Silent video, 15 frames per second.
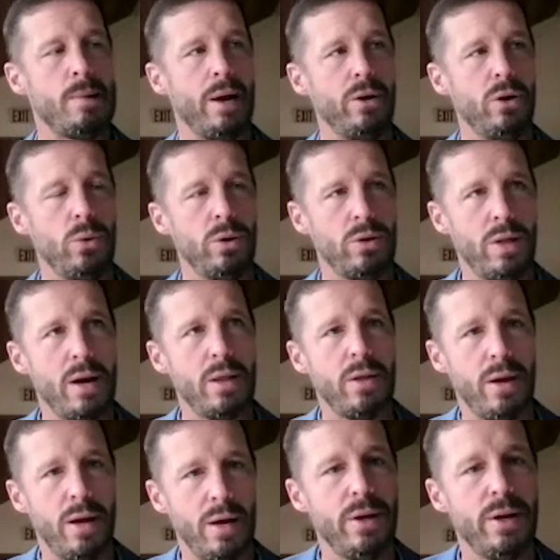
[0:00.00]
I know what a lot of
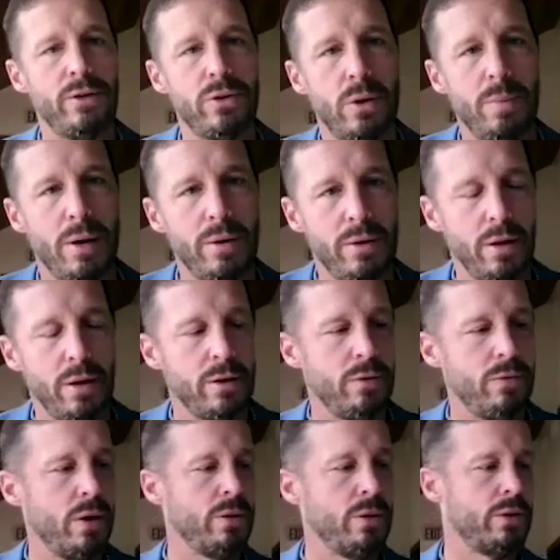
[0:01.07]
the headlines are about
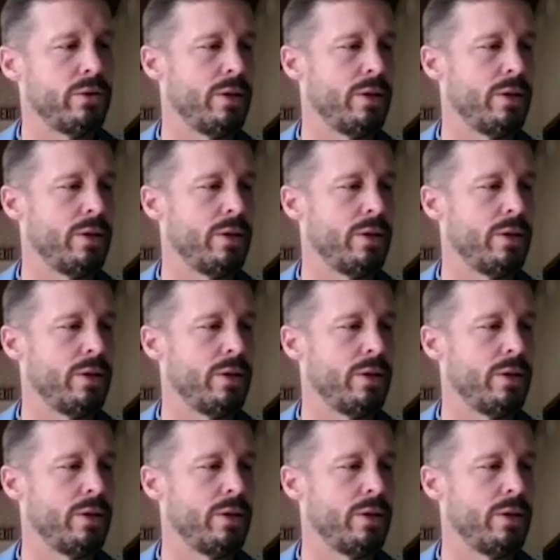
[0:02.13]
Delta variant.